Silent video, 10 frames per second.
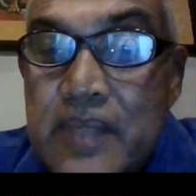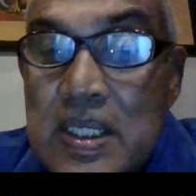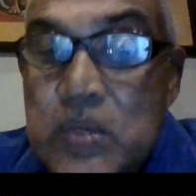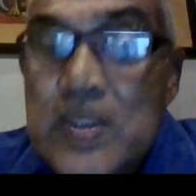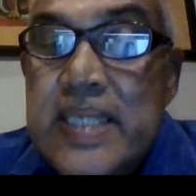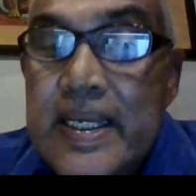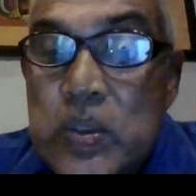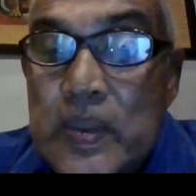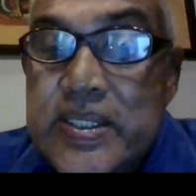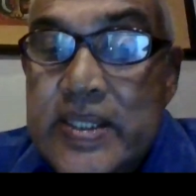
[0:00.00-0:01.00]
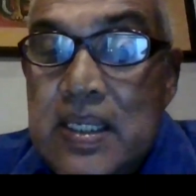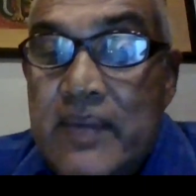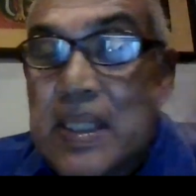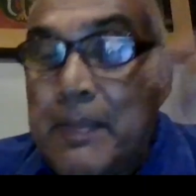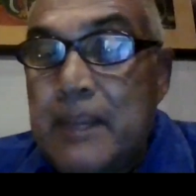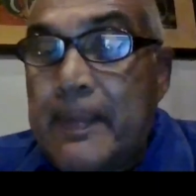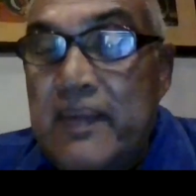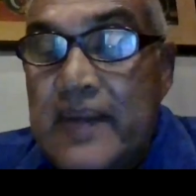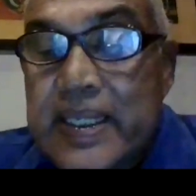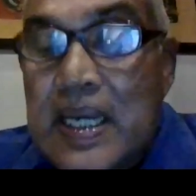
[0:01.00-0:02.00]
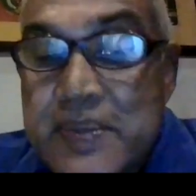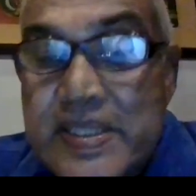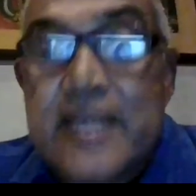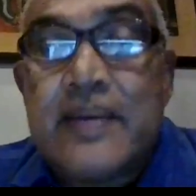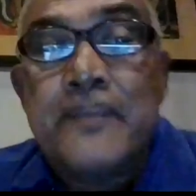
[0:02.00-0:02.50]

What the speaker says: suicide question, whether people will get upset.